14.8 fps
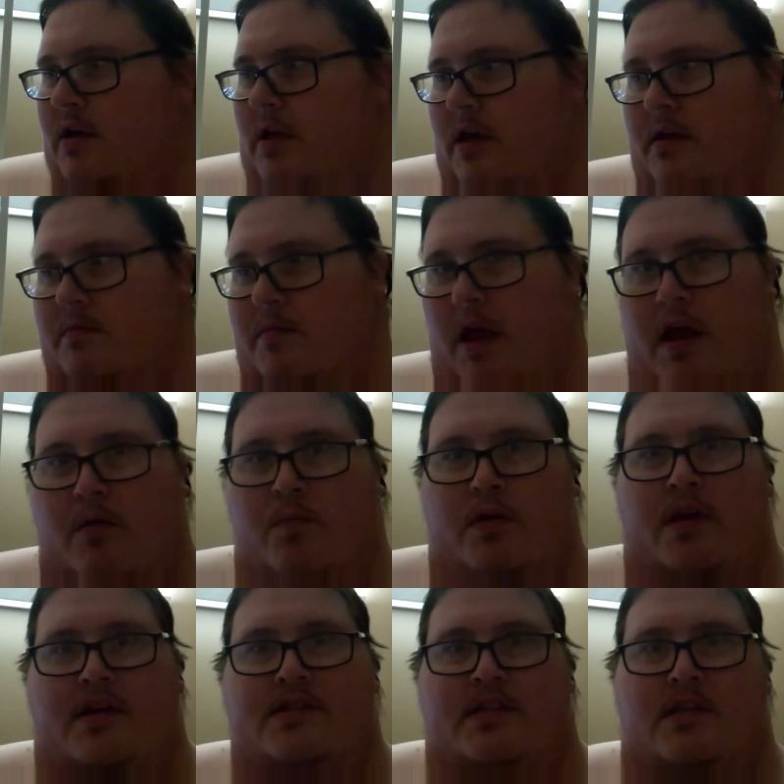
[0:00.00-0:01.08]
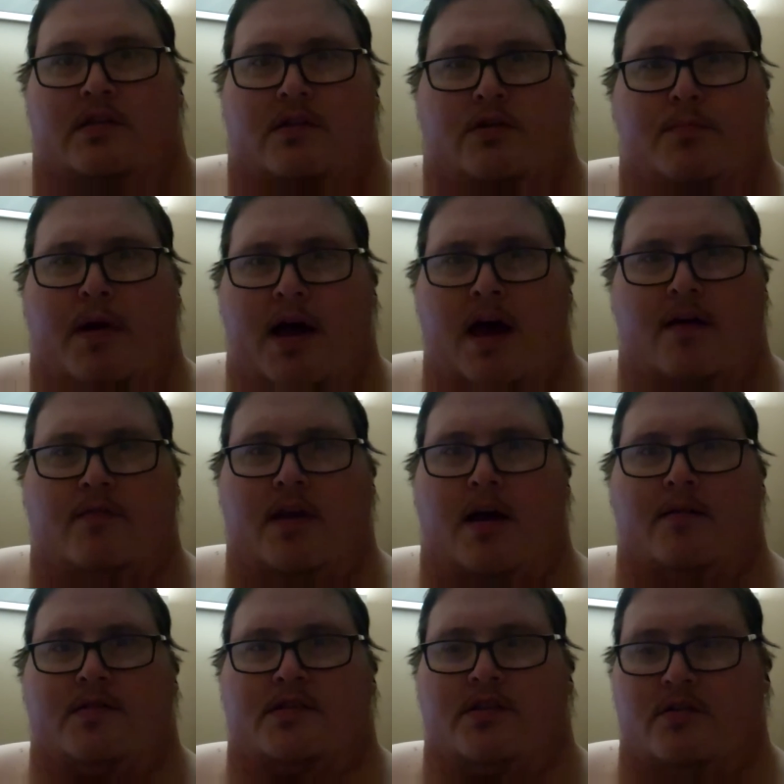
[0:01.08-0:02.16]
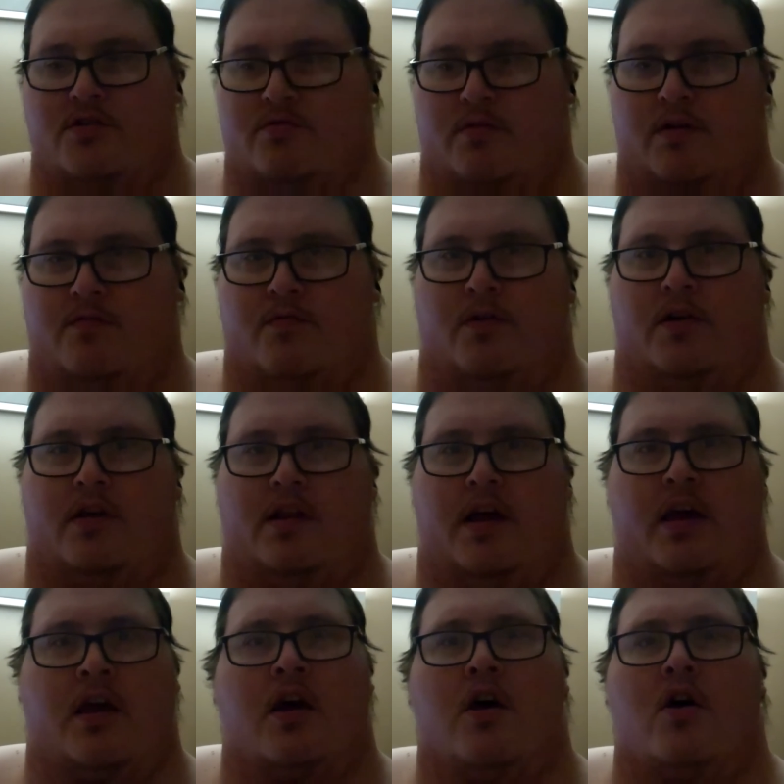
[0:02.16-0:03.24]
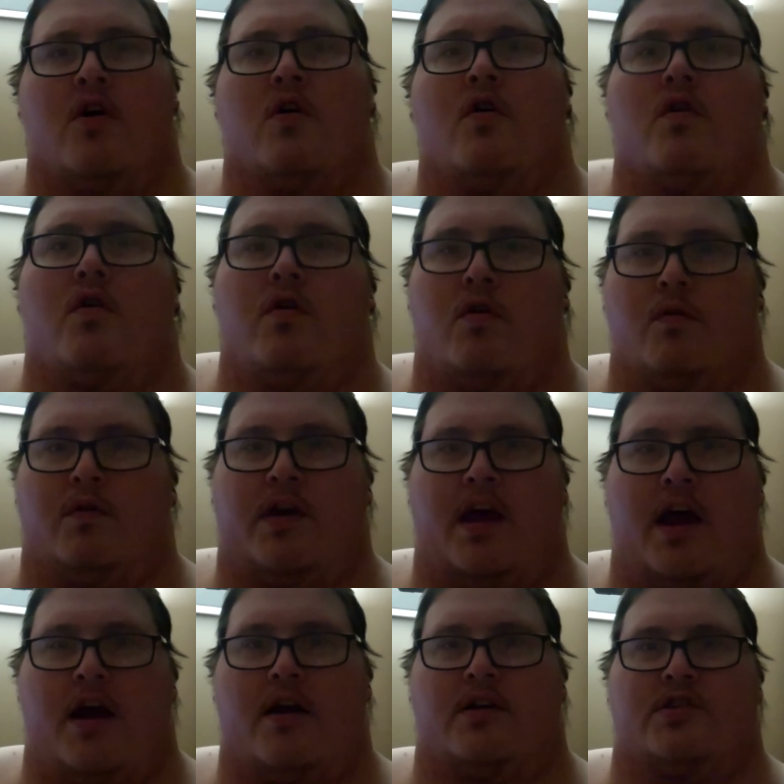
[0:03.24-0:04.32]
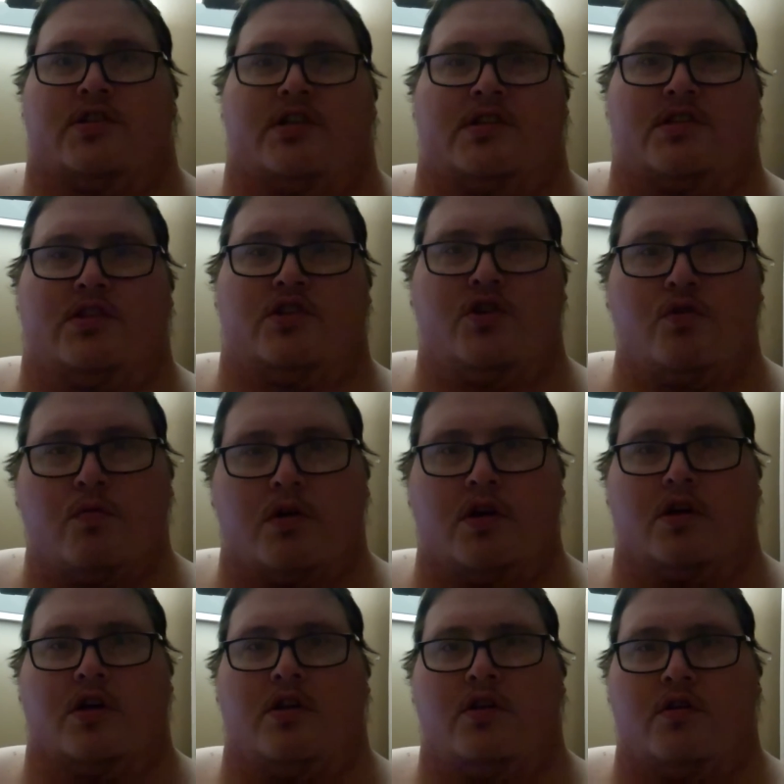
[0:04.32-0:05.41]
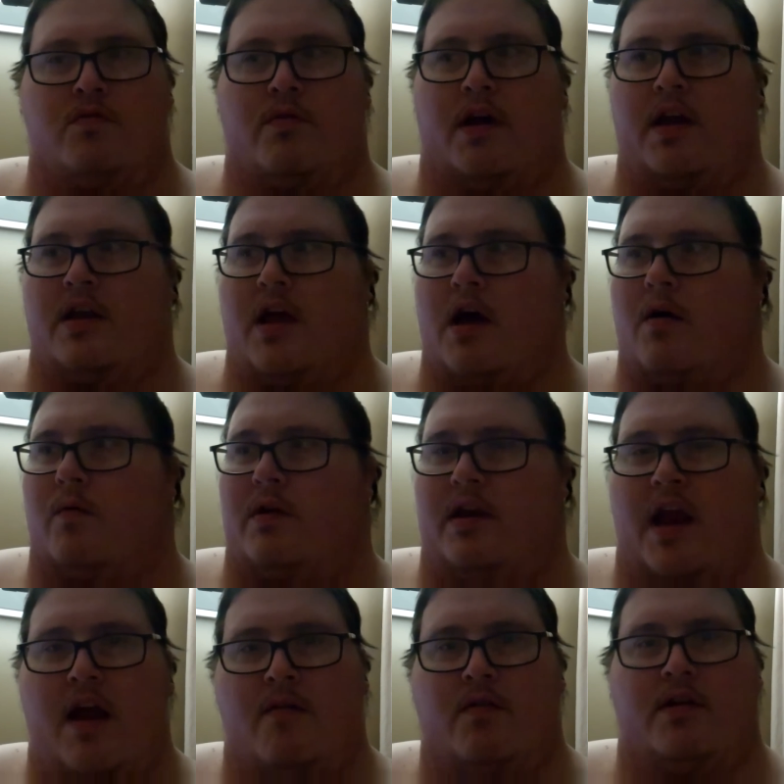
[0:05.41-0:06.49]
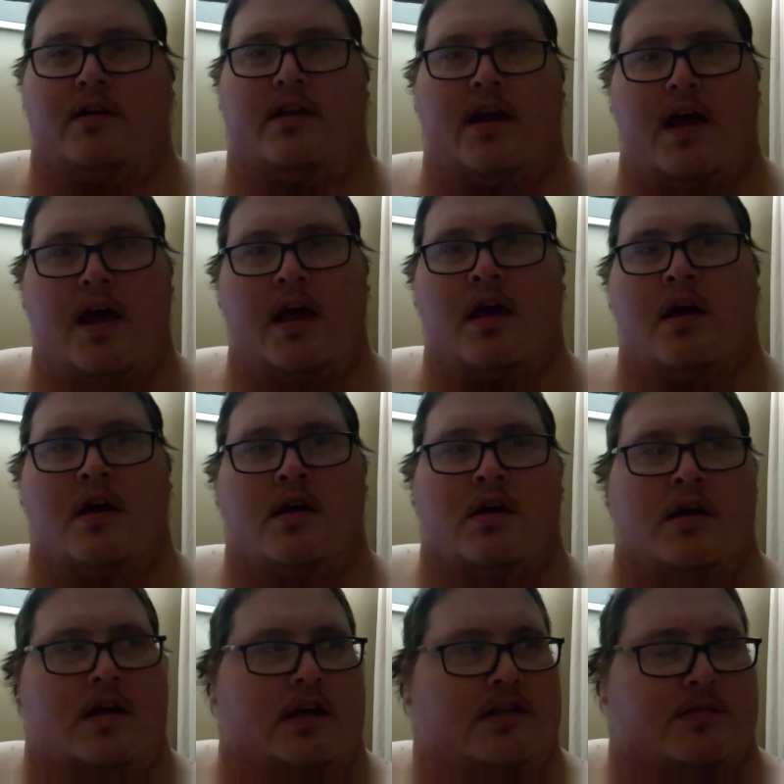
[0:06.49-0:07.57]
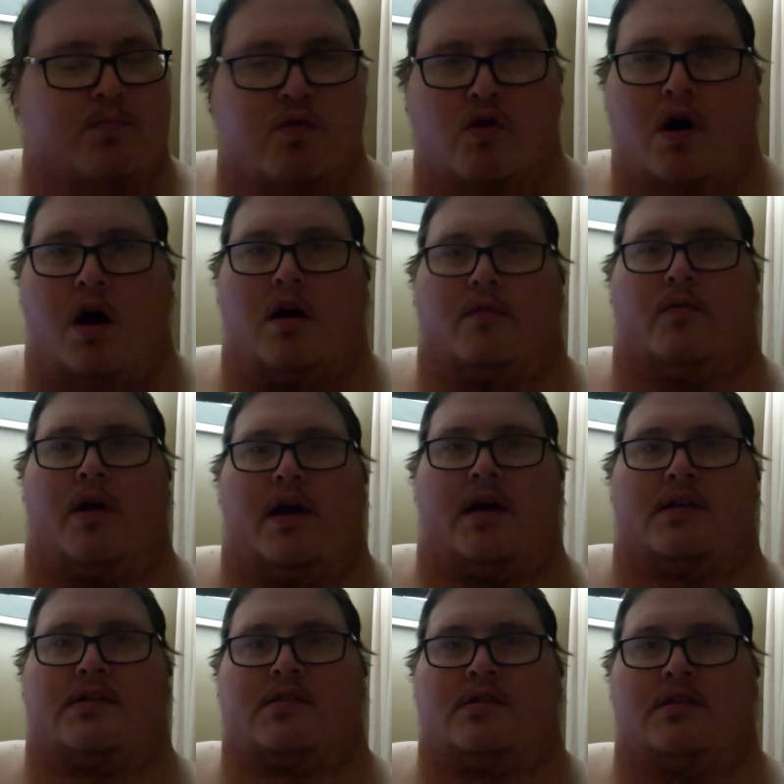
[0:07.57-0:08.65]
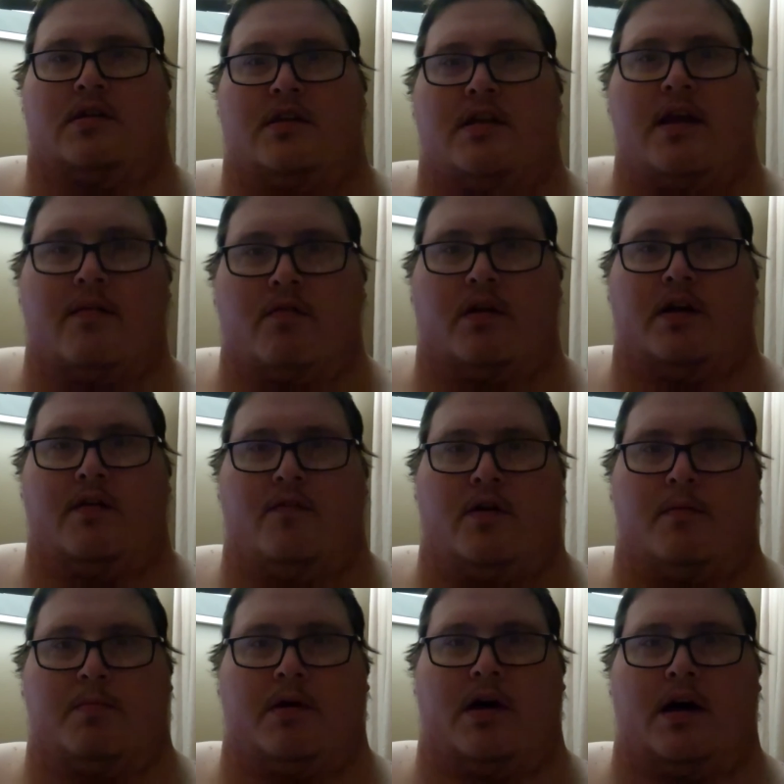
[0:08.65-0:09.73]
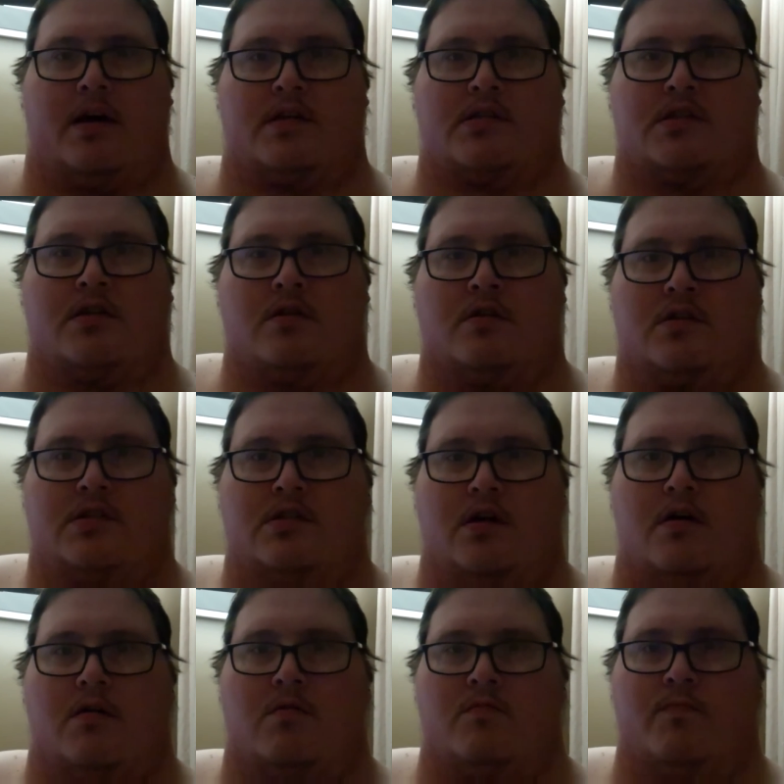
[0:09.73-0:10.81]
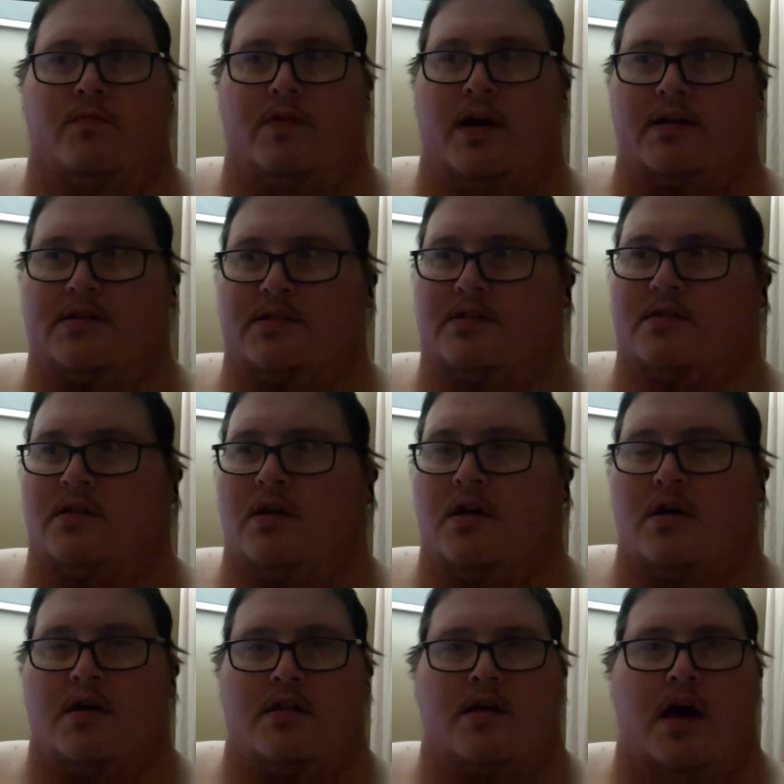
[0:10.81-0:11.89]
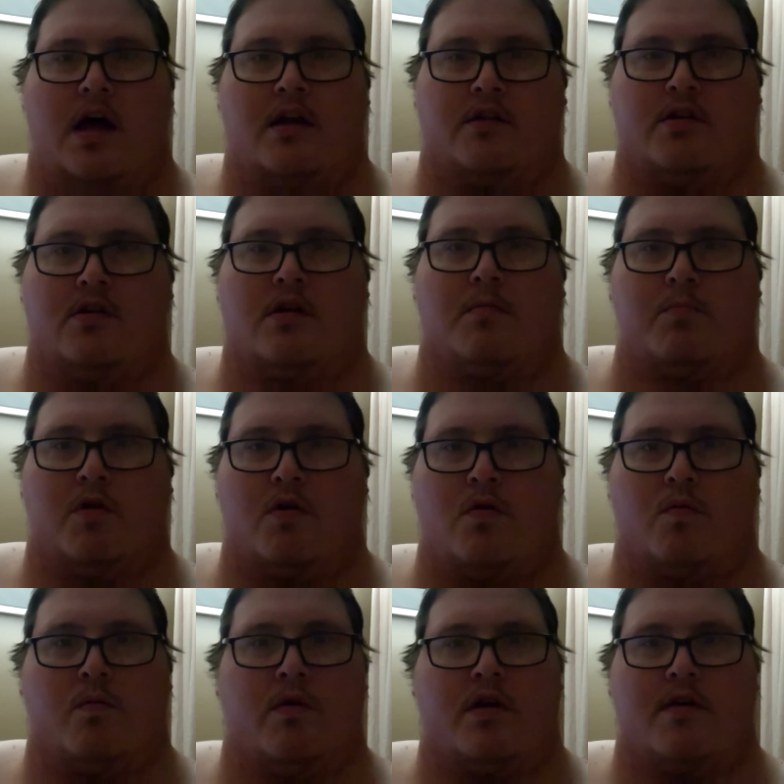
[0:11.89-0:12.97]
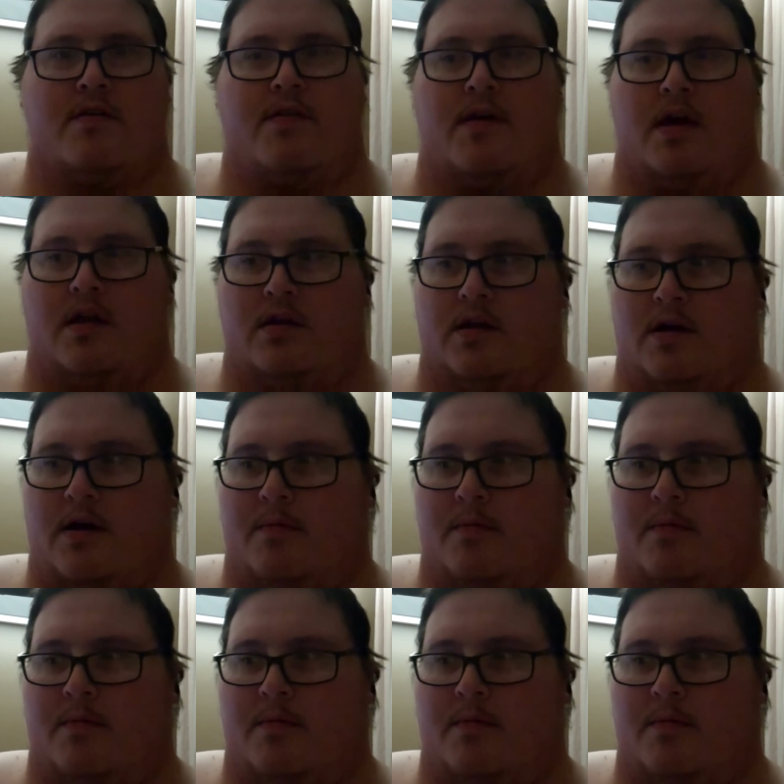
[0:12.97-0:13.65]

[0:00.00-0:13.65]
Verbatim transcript: and 8 weeks and you might have to have surgery for your leg. Who cares? Just do what you can do right now, and every day is progress, and never give up, guys. So that's the attitude I'm going with. And